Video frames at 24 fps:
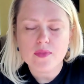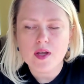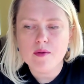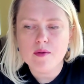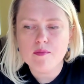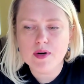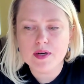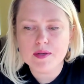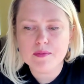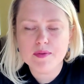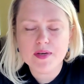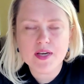
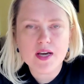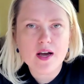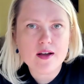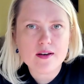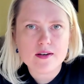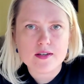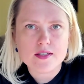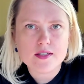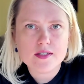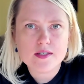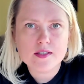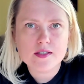But be
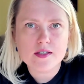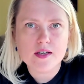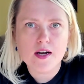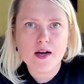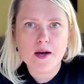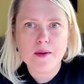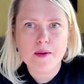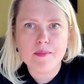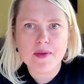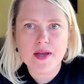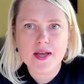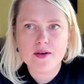honest
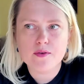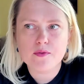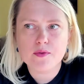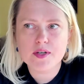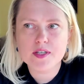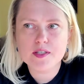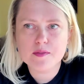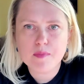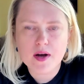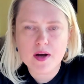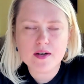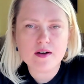and
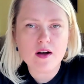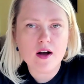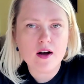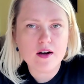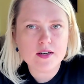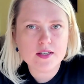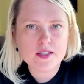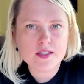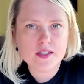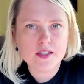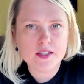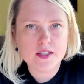respond
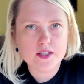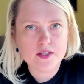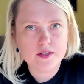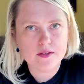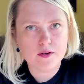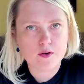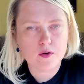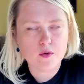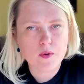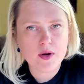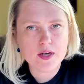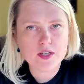honestly to
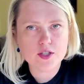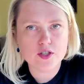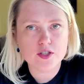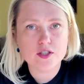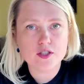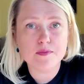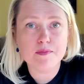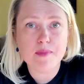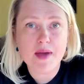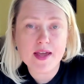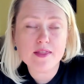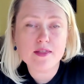their
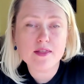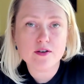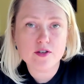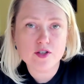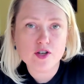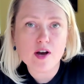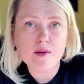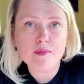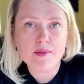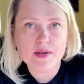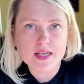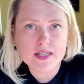questions. Make their
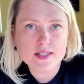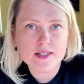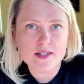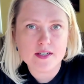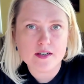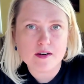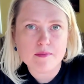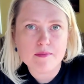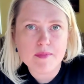job easier.